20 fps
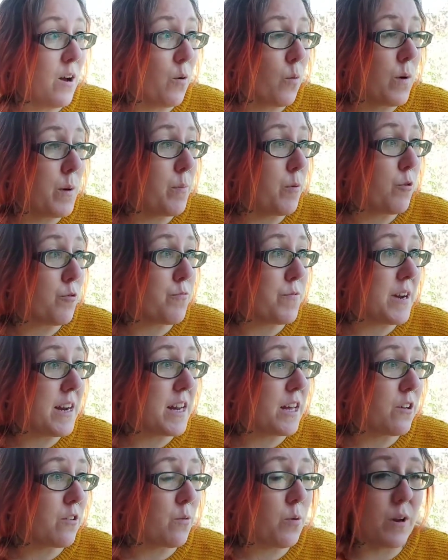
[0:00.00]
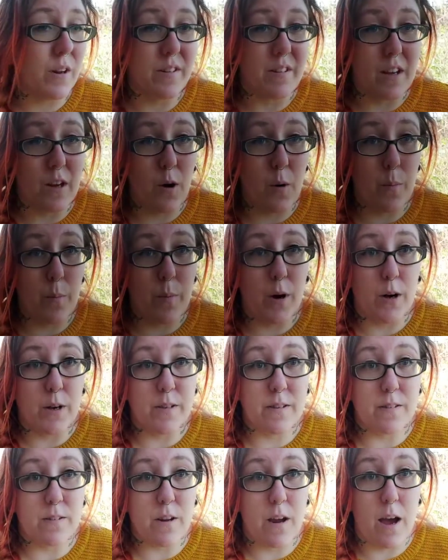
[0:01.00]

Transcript: We bought a really good quality compost